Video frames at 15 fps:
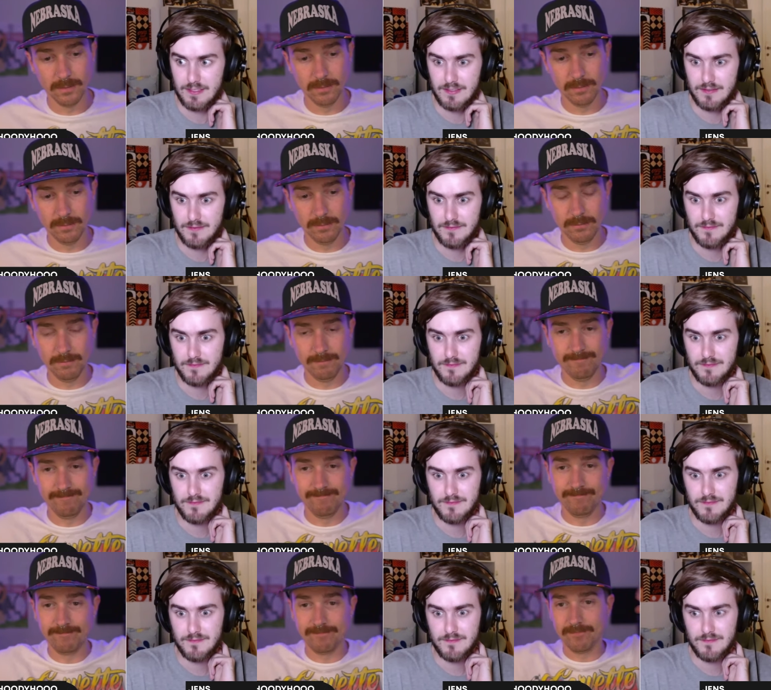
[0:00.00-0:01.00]

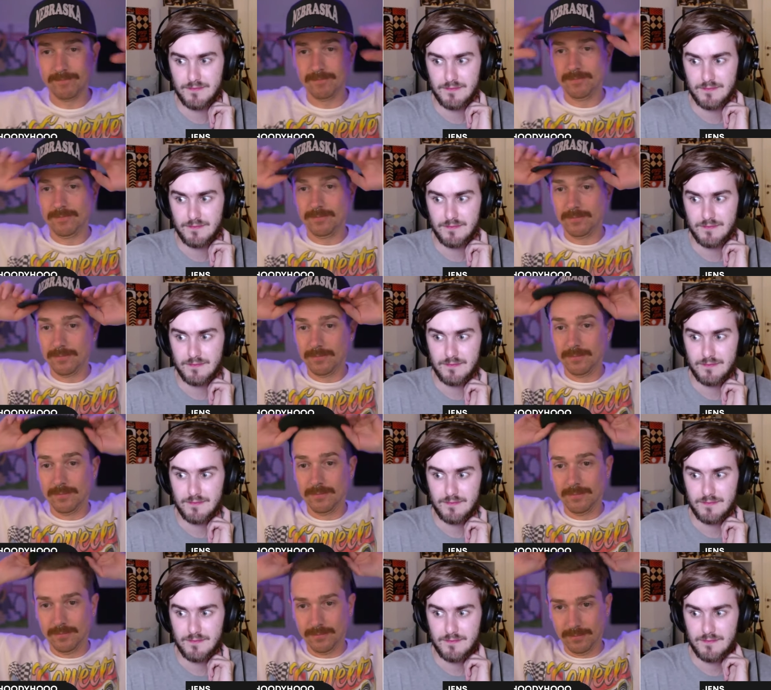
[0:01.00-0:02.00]

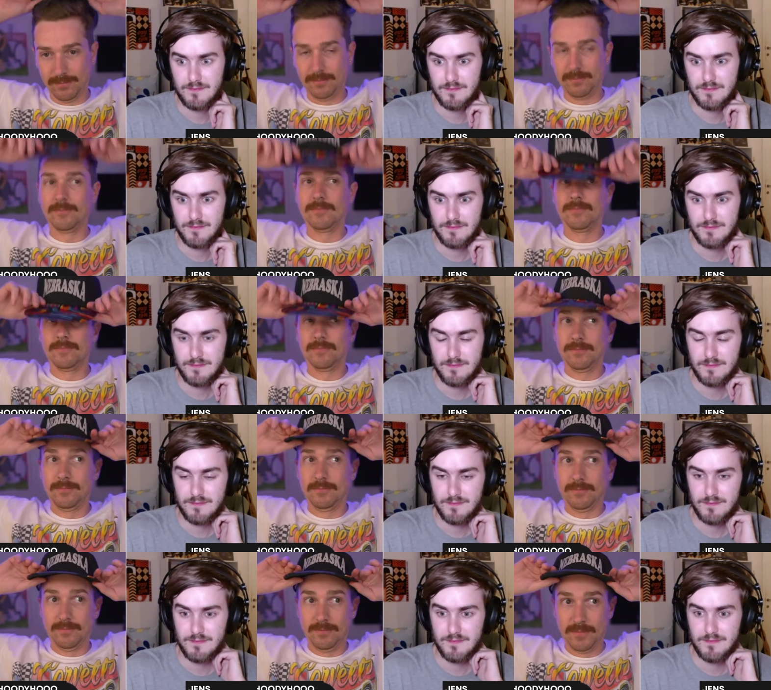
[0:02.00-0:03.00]

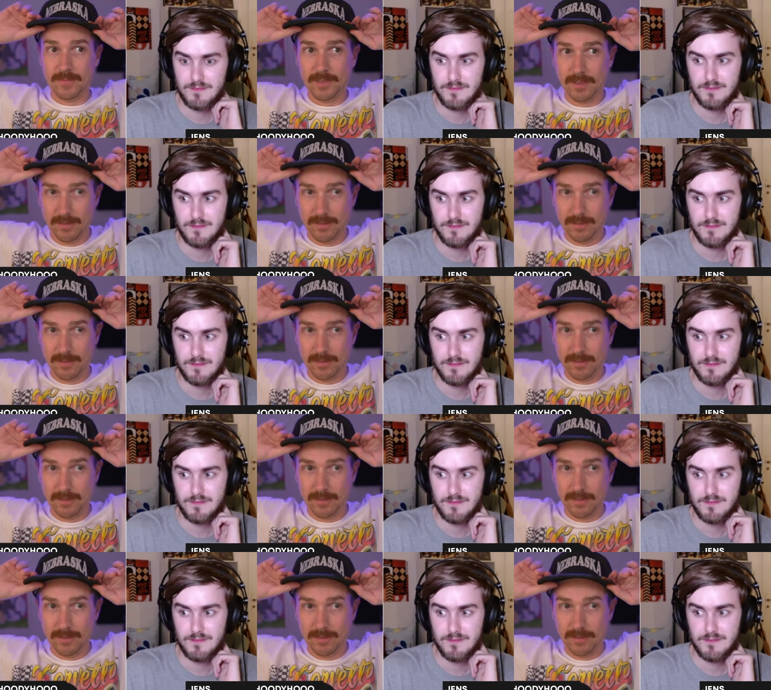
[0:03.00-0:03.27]
[no speech]